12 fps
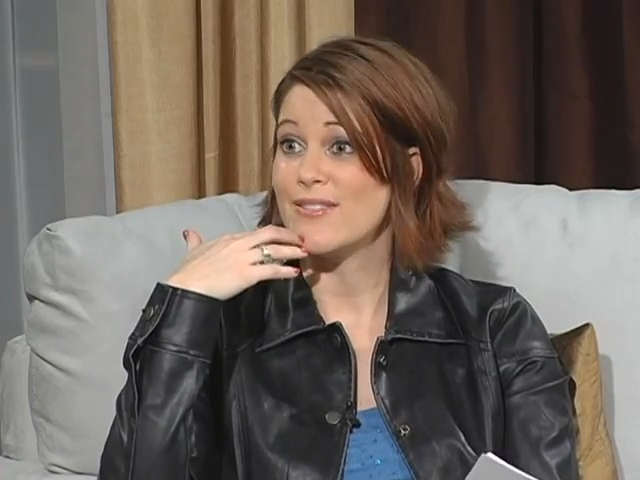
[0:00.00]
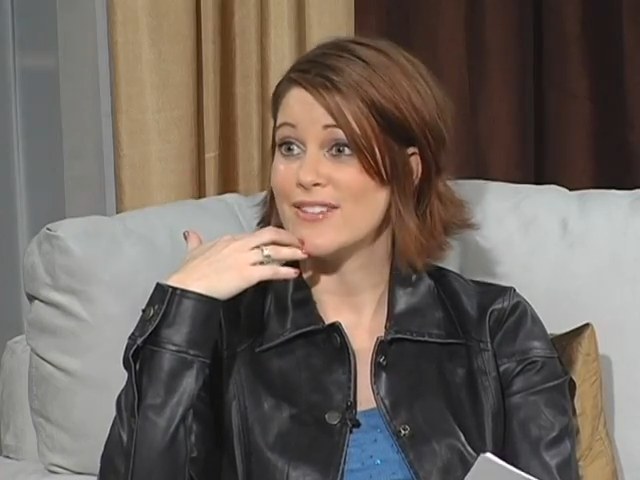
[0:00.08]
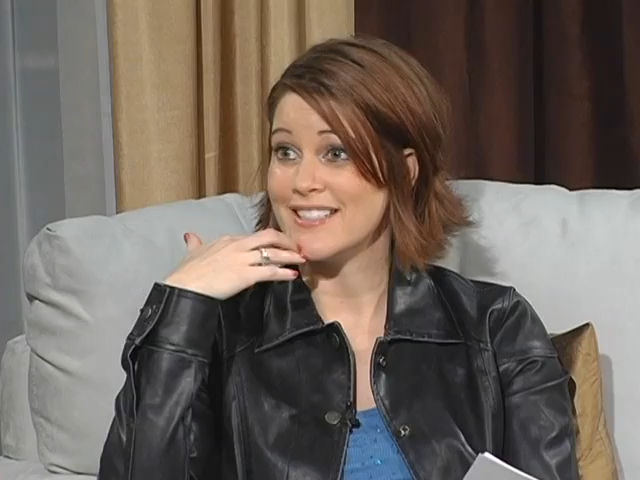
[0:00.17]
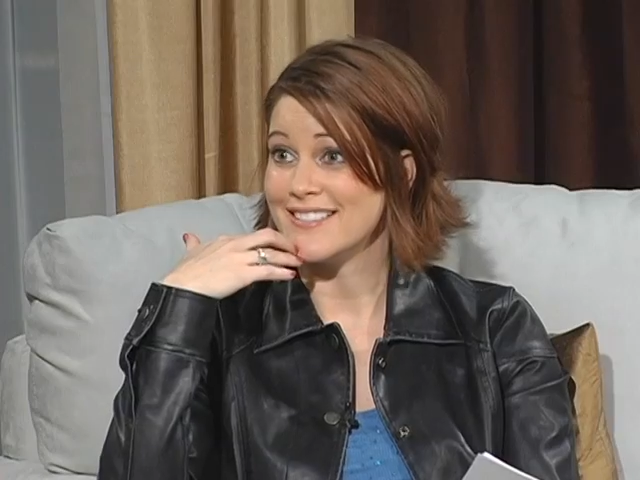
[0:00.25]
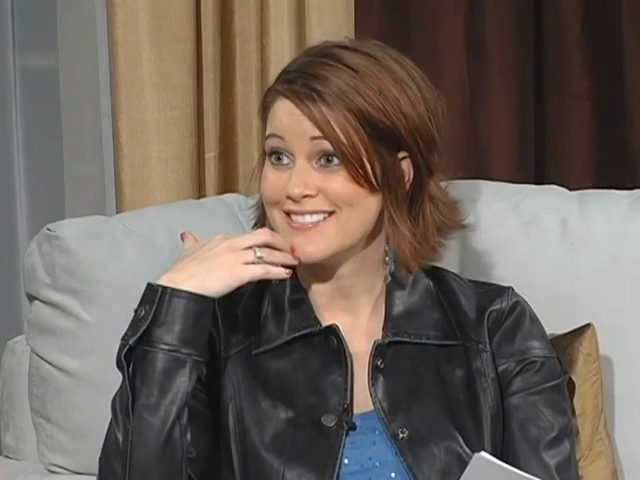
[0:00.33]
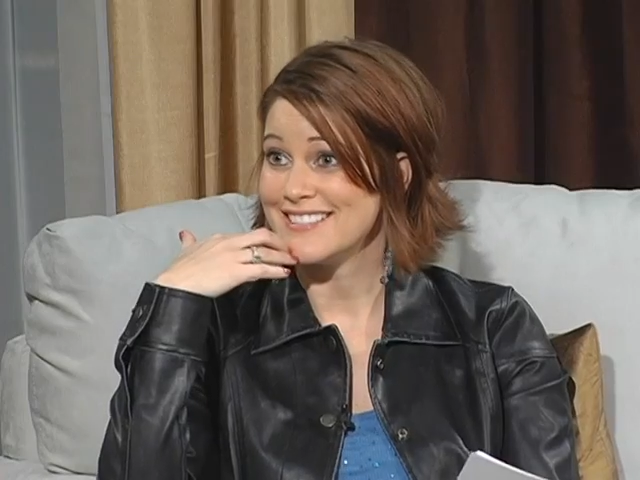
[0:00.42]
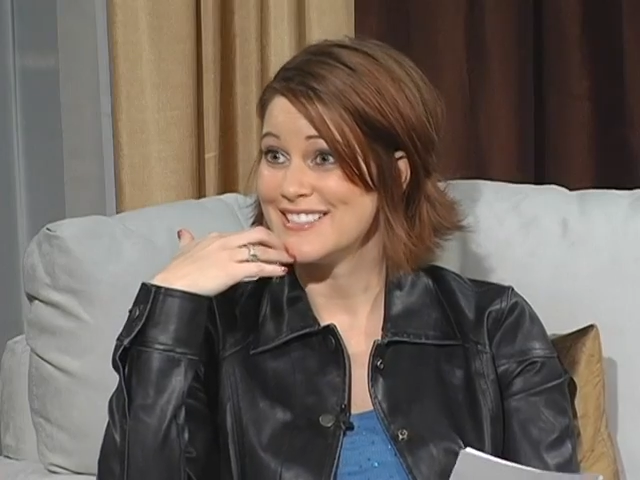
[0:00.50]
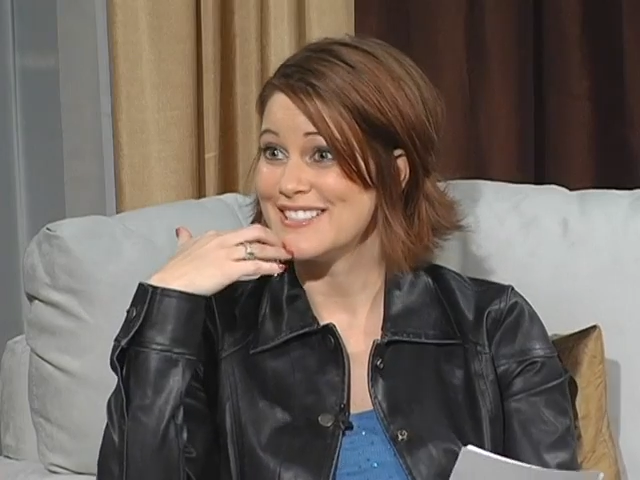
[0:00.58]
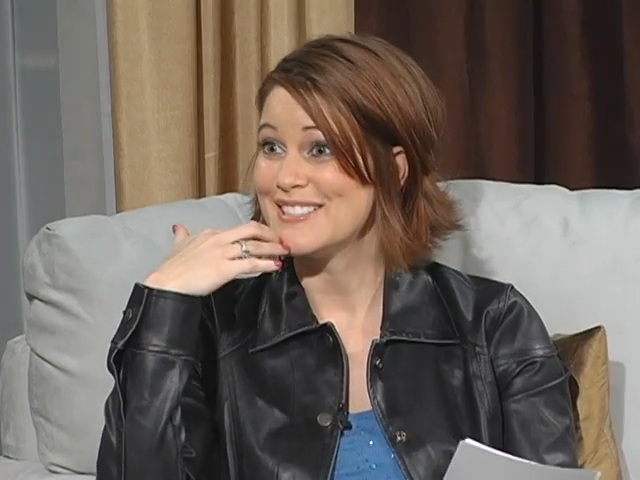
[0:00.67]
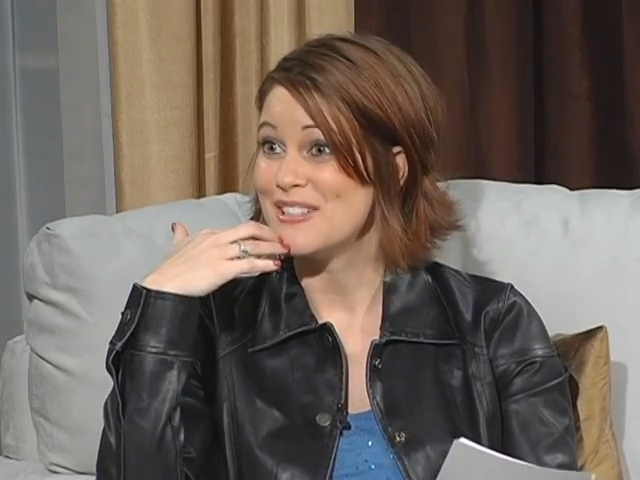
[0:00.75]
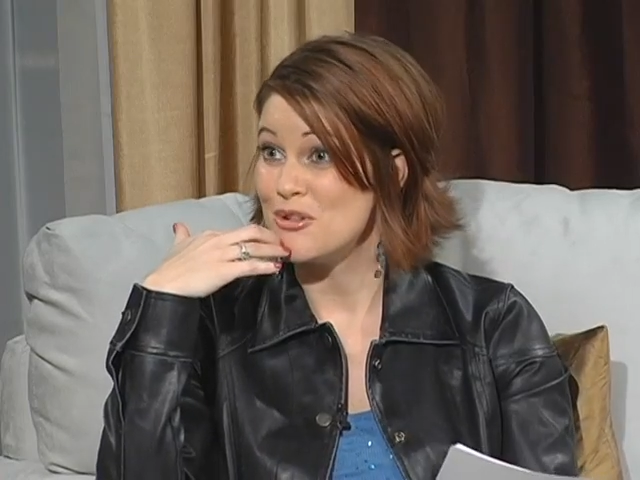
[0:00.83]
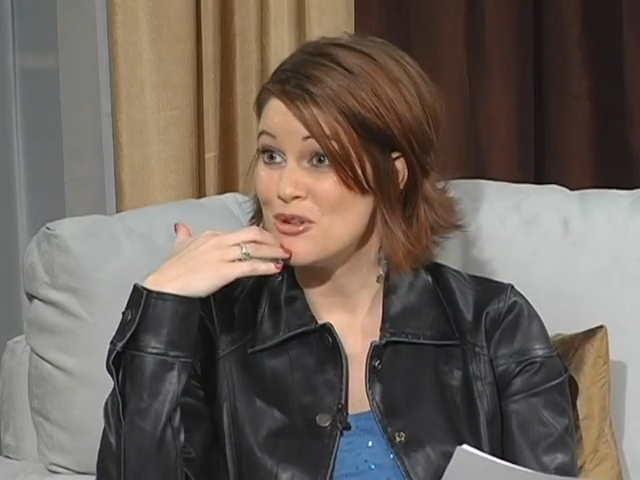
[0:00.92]
even
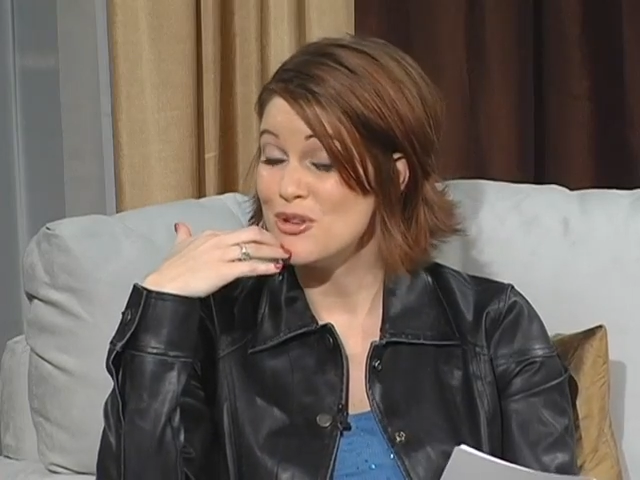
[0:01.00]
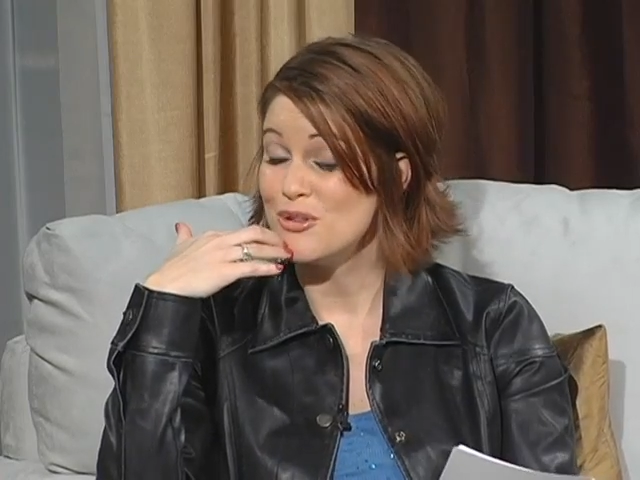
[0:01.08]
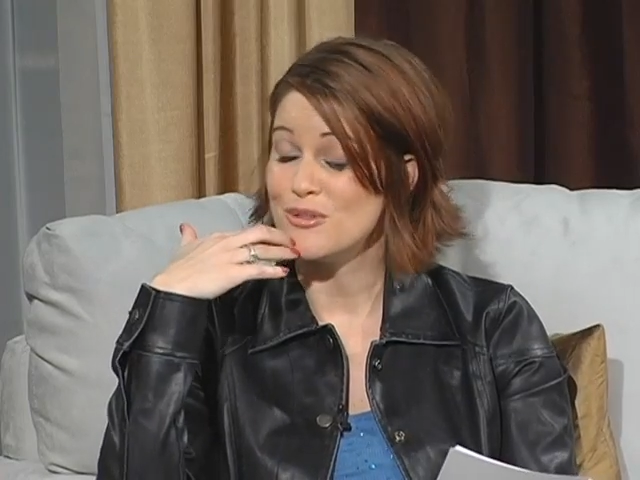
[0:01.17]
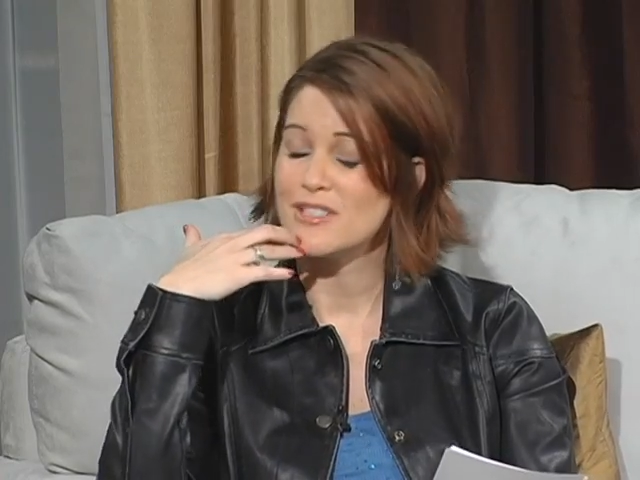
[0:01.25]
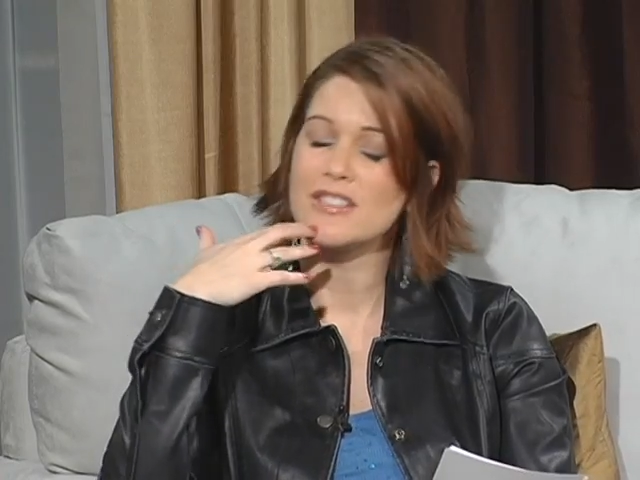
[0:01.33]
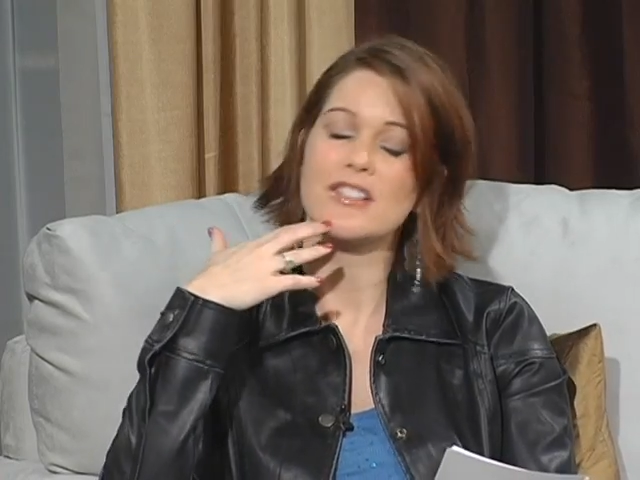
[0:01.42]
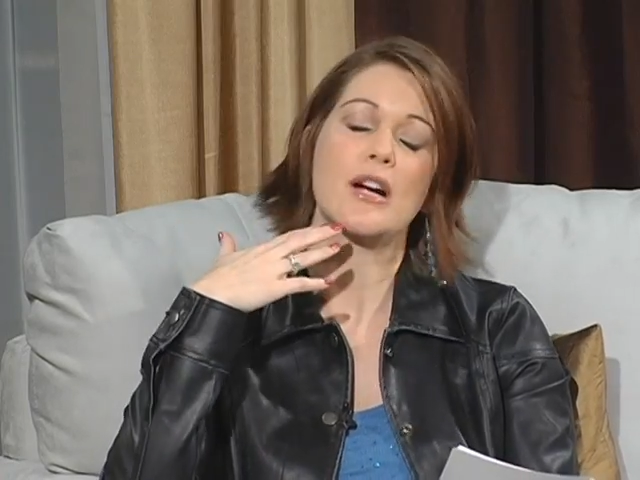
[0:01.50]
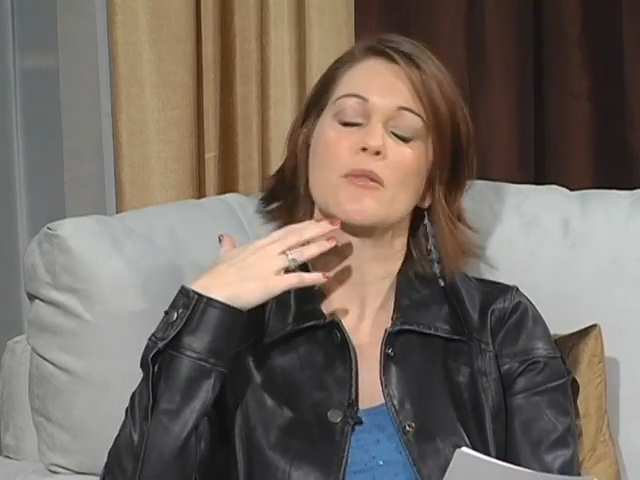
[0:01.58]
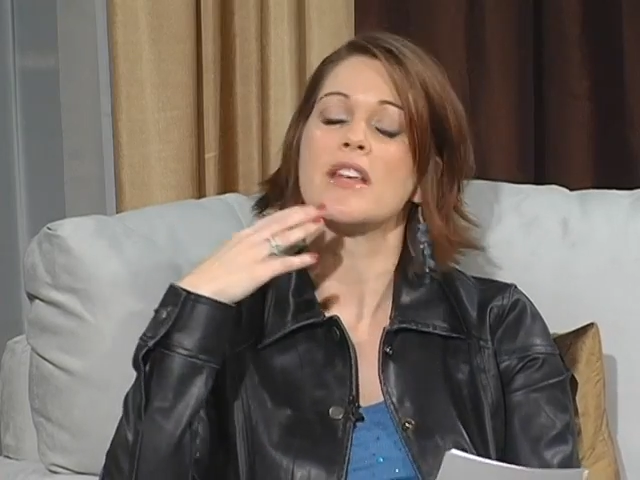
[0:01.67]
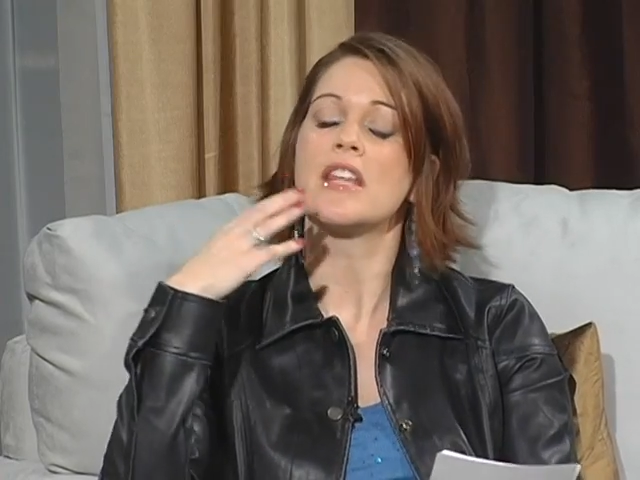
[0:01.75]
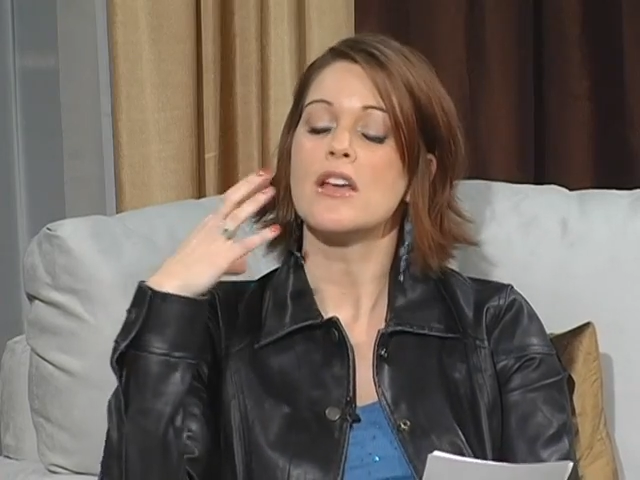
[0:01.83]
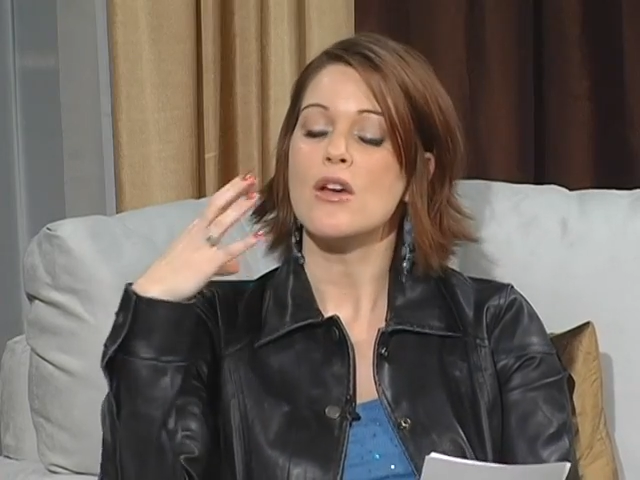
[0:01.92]
knew to start with.